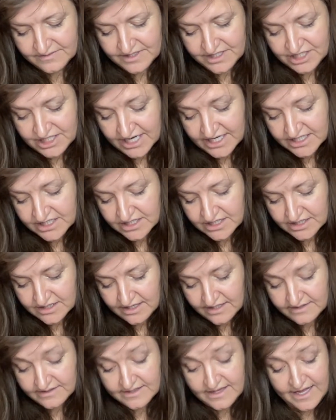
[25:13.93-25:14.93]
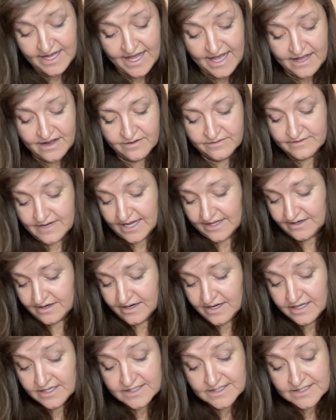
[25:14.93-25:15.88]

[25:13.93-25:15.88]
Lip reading: rejection, as they get rather,